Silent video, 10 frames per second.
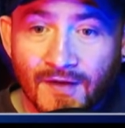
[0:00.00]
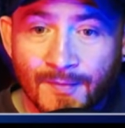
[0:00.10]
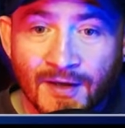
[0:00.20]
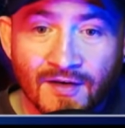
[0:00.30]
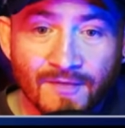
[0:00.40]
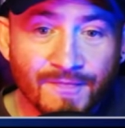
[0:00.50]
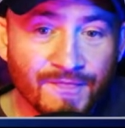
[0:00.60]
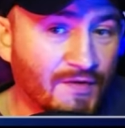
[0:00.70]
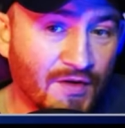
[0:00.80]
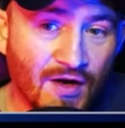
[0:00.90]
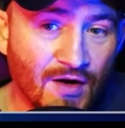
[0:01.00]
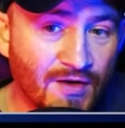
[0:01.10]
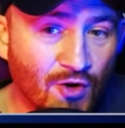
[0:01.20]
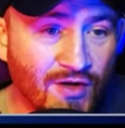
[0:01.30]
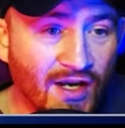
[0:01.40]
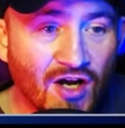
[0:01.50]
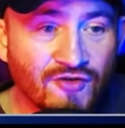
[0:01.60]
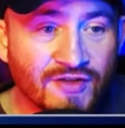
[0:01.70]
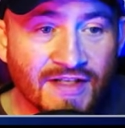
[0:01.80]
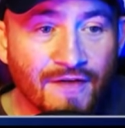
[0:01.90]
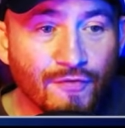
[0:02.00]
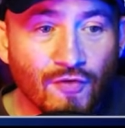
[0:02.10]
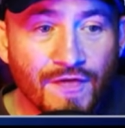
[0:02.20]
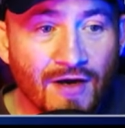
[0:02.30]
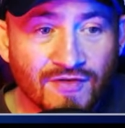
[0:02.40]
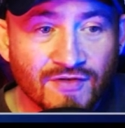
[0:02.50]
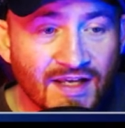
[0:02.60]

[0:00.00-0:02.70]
I mean, okay, 184,000,